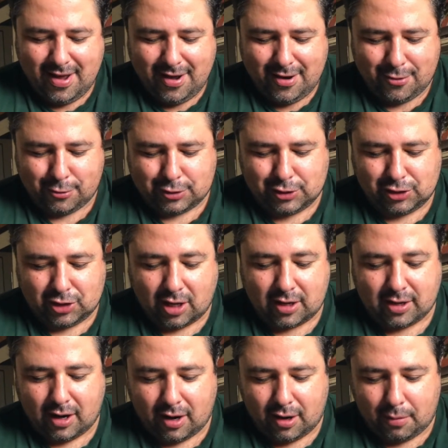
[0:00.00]
or
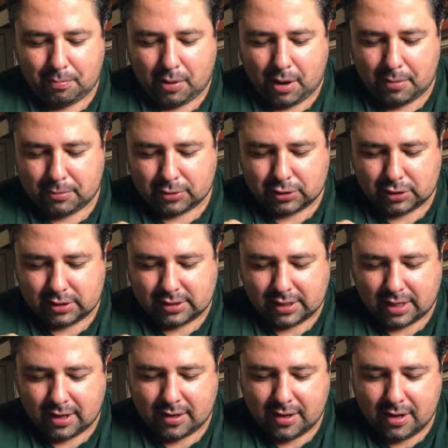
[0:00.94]
sucking on a pipe, I should
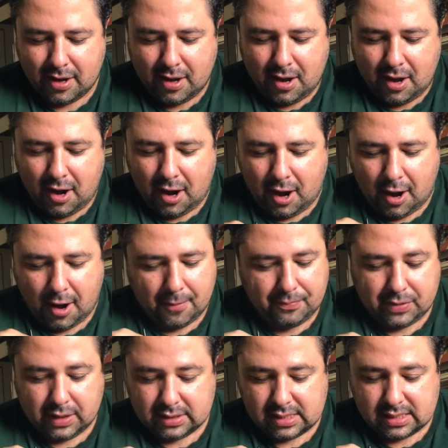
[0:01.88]
say.
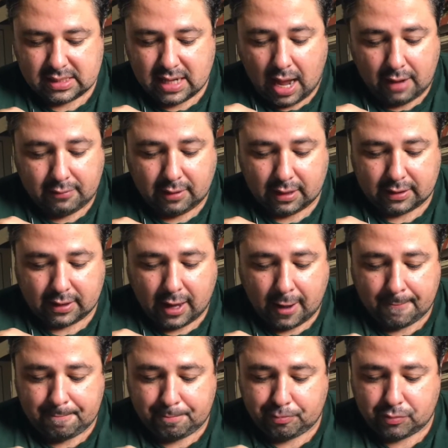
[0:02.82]
This is not like
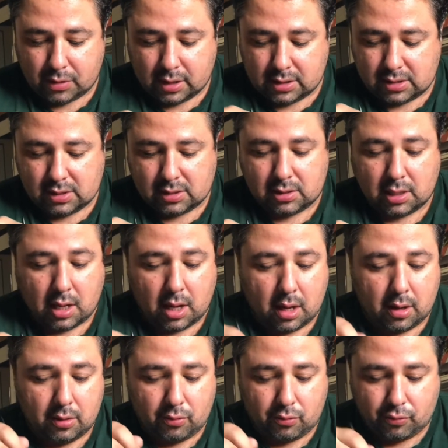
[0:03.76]
that. This is
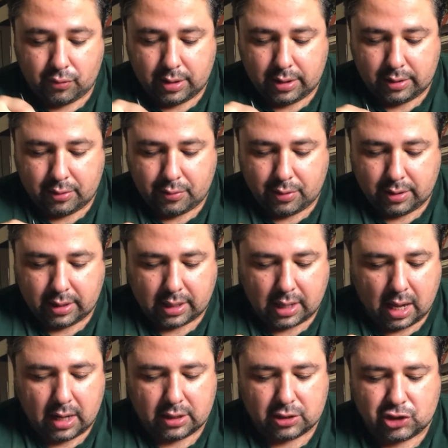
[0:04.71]
really, really
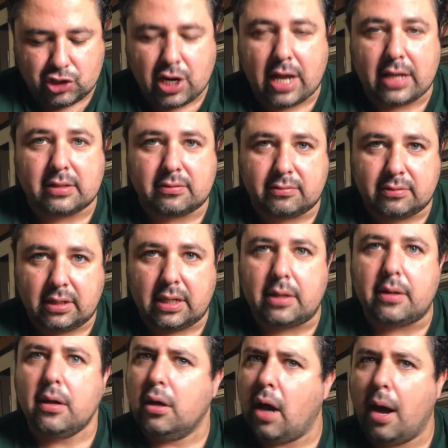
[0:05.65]
kind of
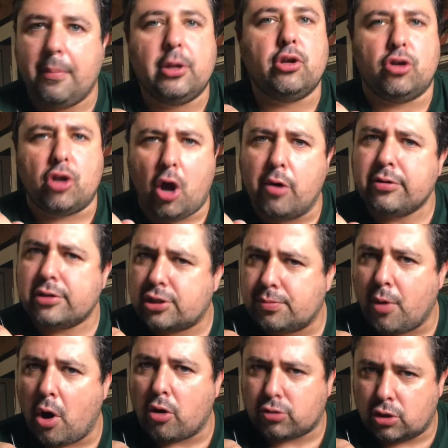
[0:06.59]
gently. I mean, it's
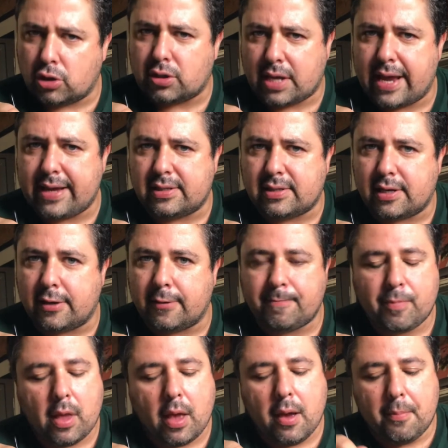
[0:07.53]
smoked. You taste
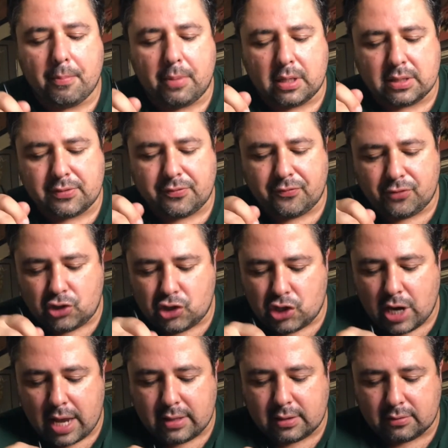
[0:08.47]
it, but it's
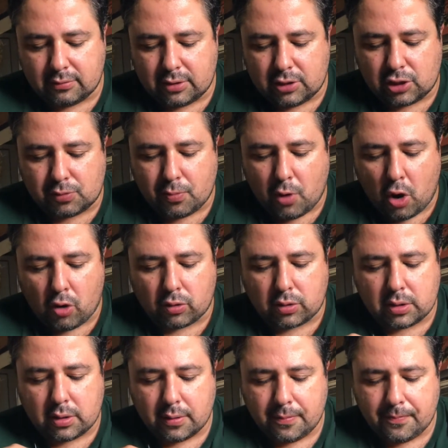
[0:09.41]
gently
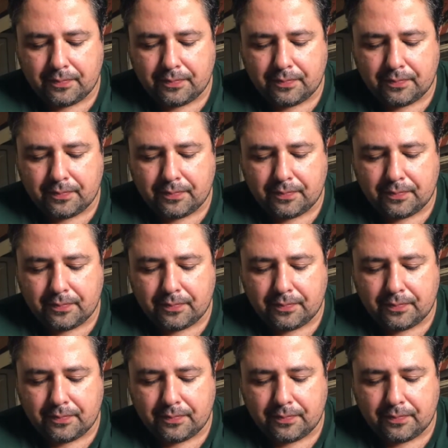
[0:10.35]
smoked.